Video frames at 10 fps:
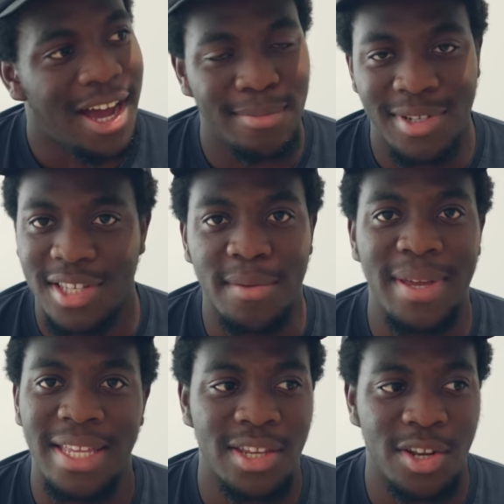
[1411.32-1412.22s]
I'm just a
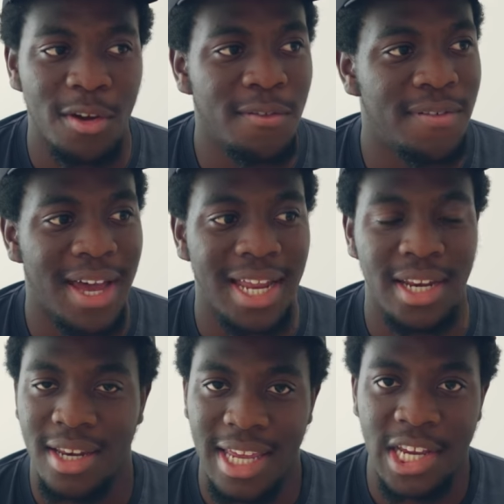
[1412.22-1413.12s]
Peter Do
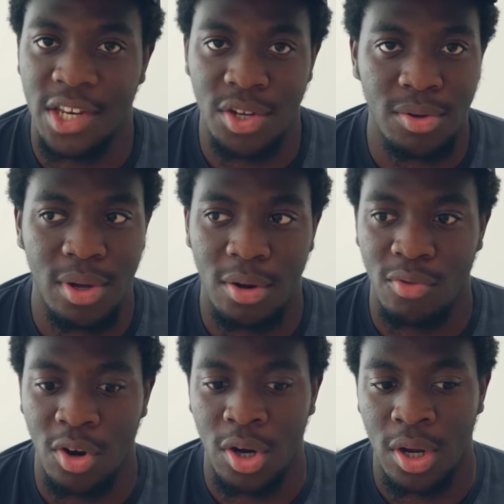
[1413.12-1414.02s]
fan and he can do no
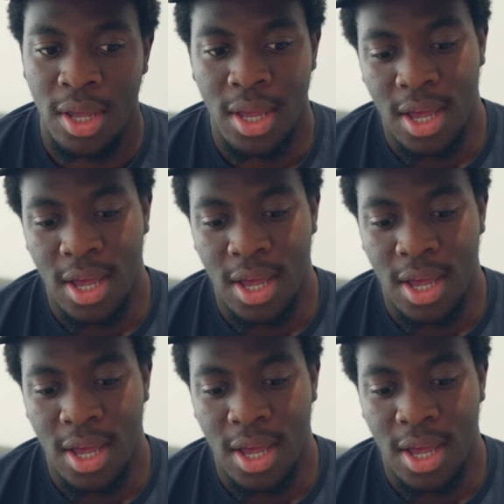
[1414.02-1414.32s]
wrong.